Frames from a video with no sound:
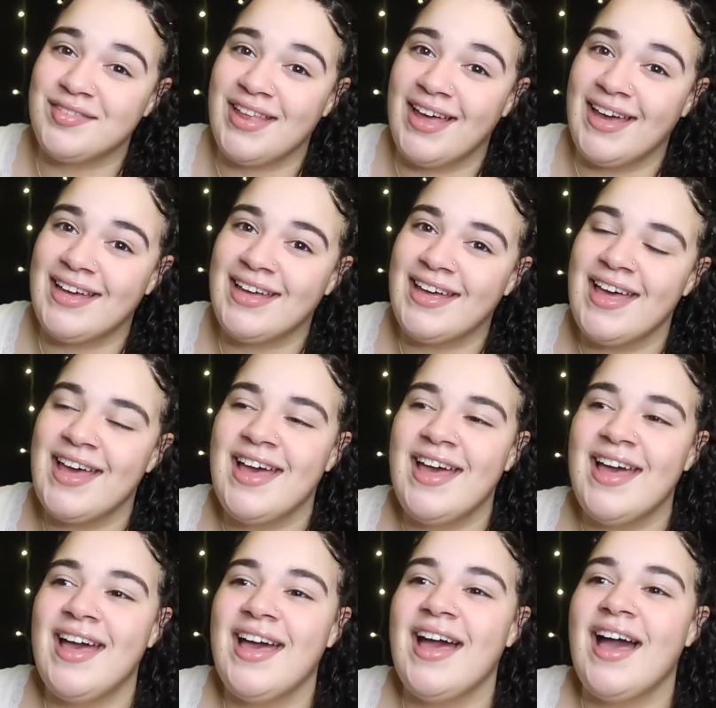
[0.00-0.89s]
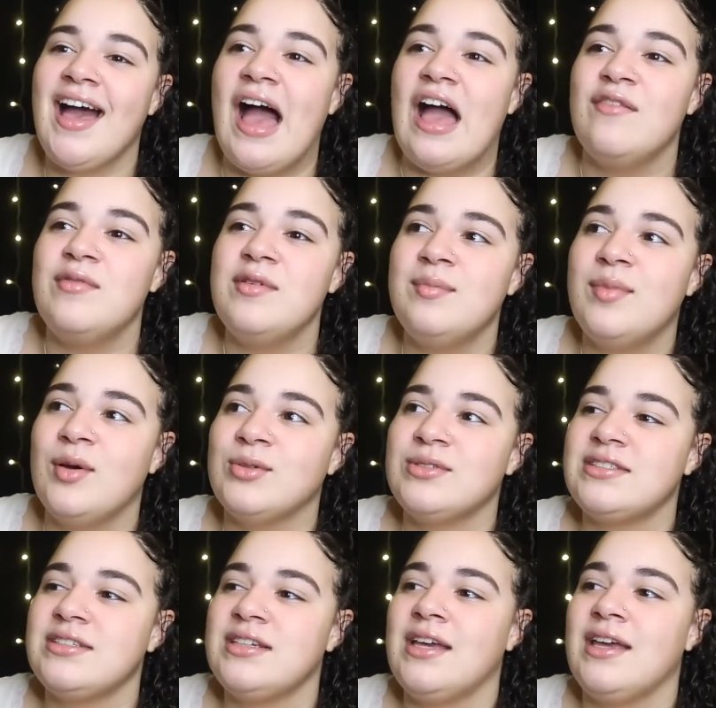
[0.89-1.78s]
Like, I've been
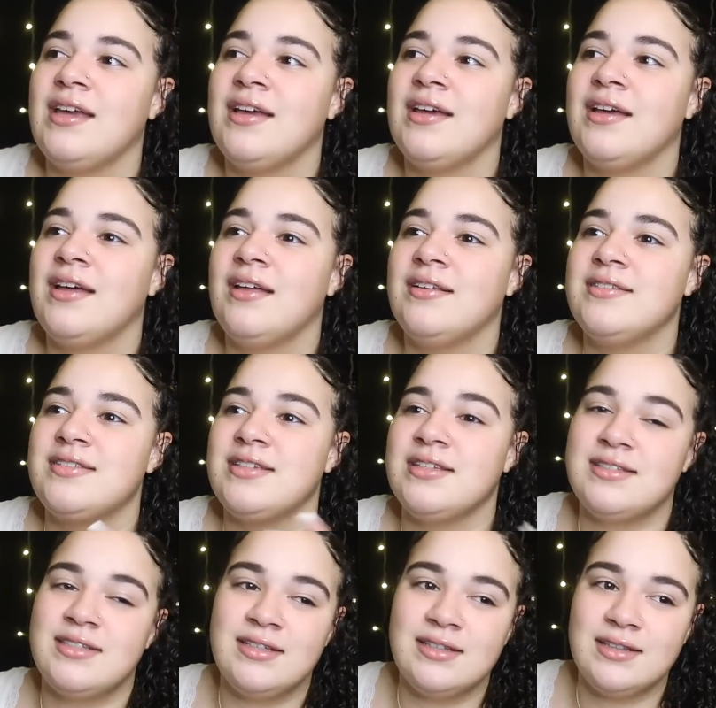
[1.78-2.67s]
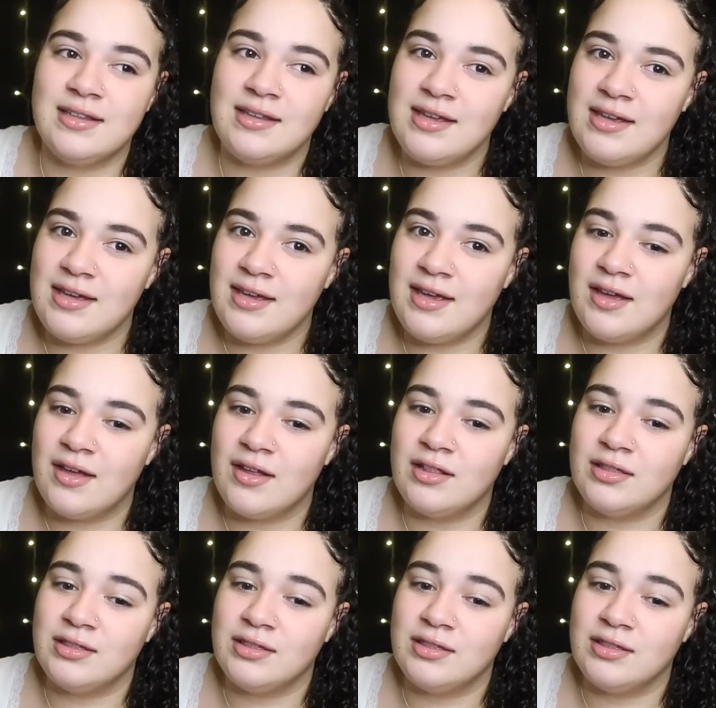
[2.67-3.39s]
posting consistently